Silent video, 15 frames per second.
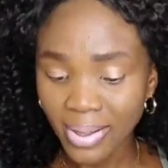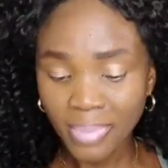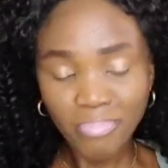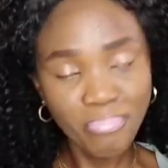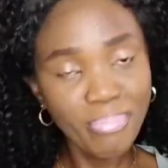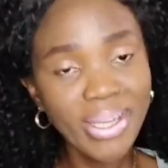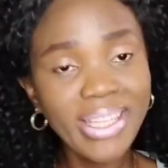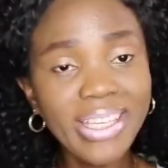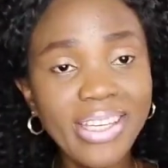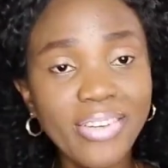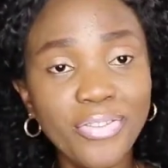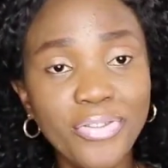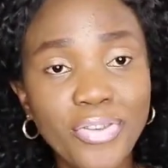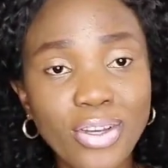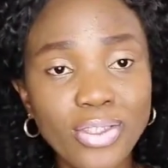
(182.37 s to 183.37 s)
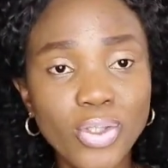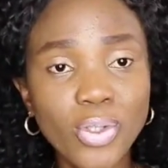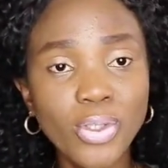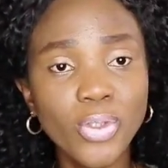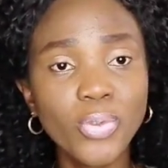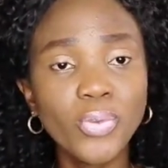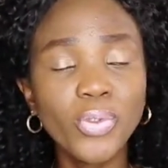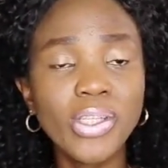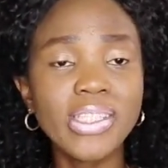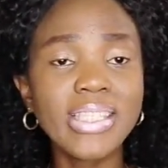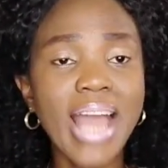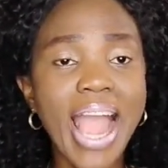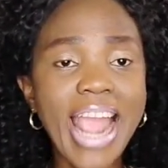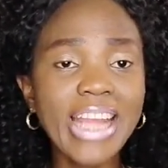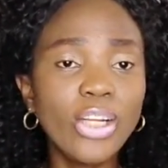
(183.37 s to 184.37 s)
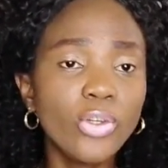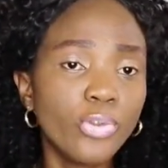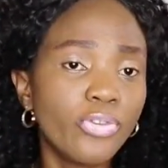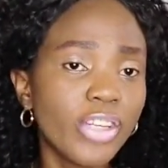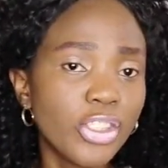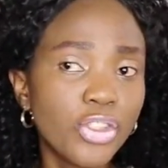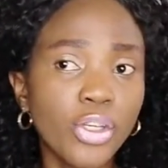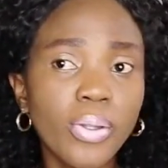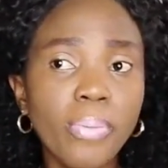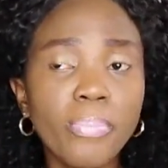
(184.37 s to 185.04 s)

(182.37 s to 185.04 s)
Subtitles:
mini in front, so you know it's high low version.